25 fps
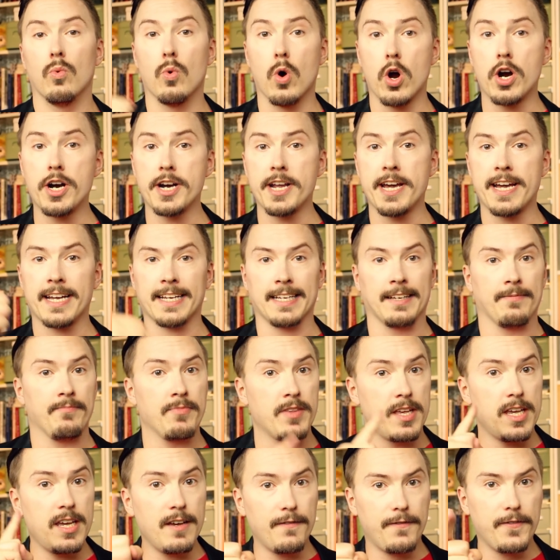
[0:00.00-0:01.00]
Warning!
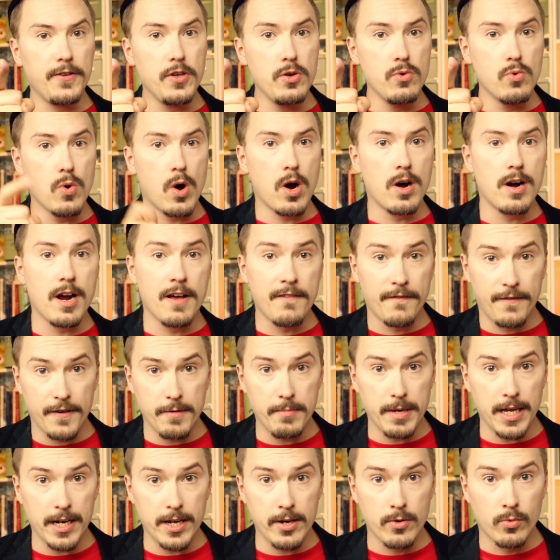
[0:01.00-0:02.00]
If you are
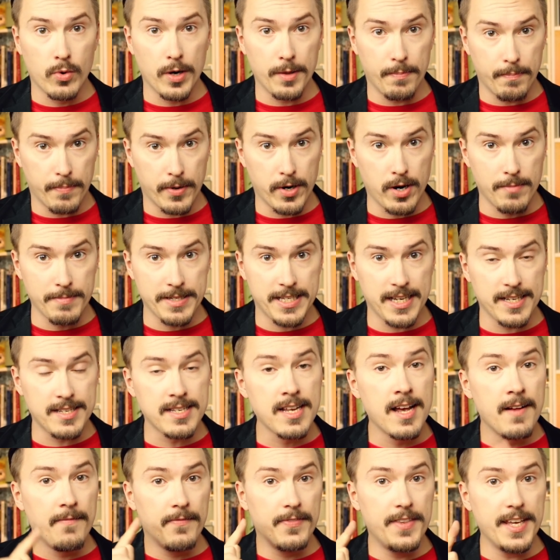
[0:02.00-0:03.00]
unfamiliar with
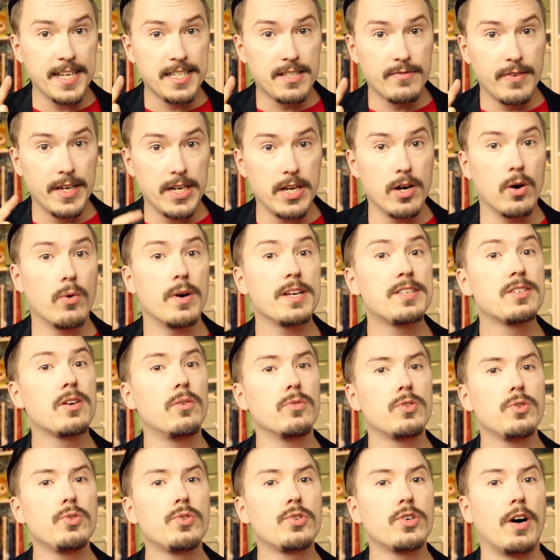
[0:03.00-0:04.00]
promises, this video is
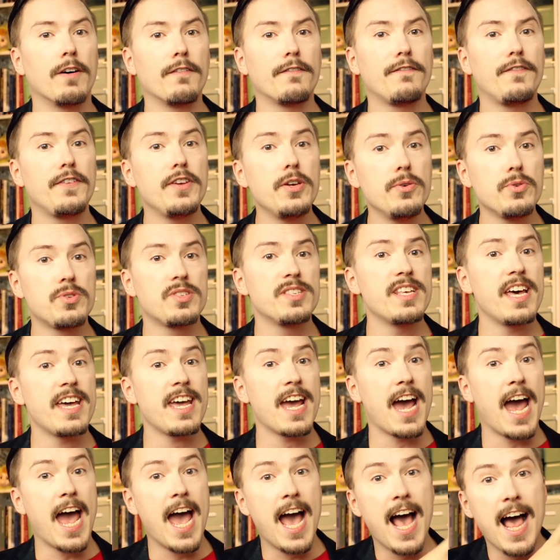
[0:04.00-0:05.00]
going to confuse the
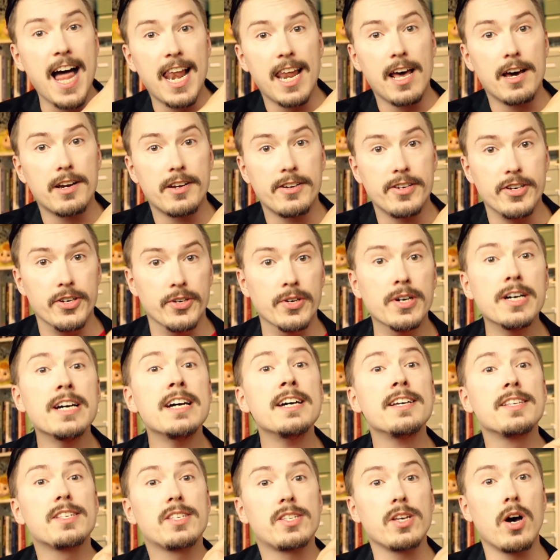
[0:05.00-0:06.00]
hell out of you.
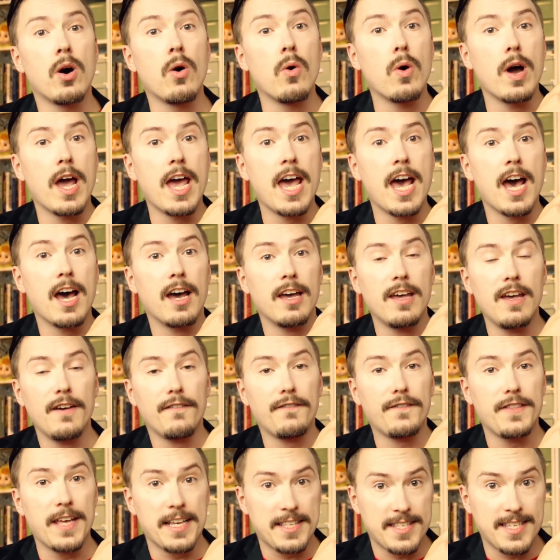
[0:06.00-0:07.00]
So
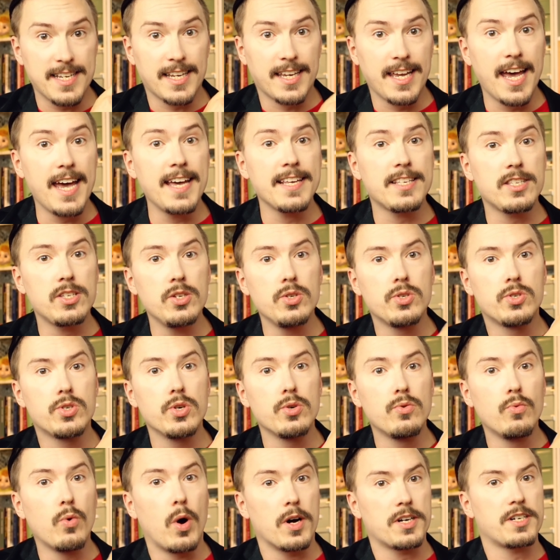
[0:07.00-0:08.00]
if that's the case, you
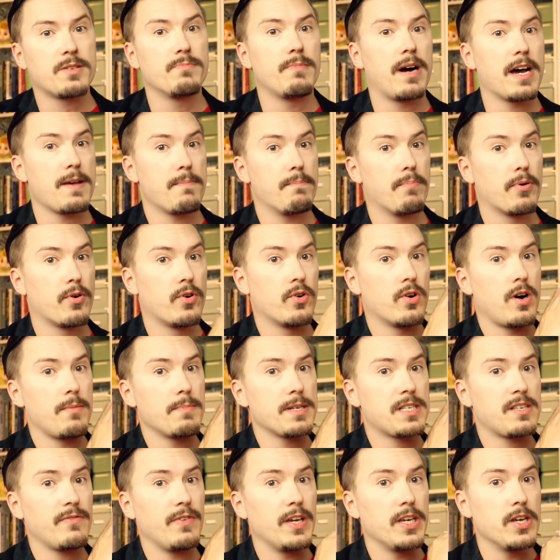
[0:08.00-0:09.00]
should watch my
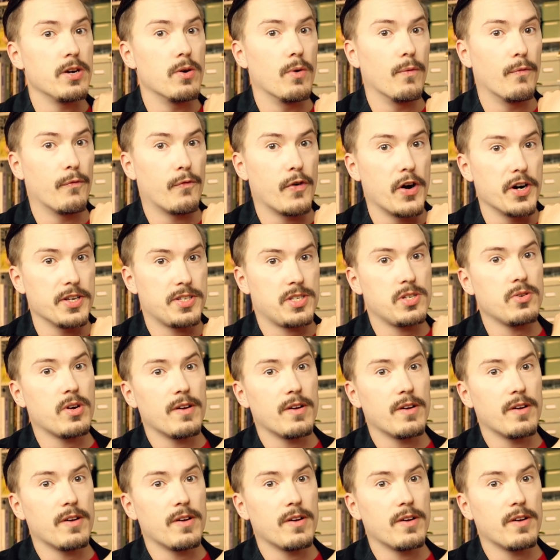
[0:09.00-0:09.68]
promise video first.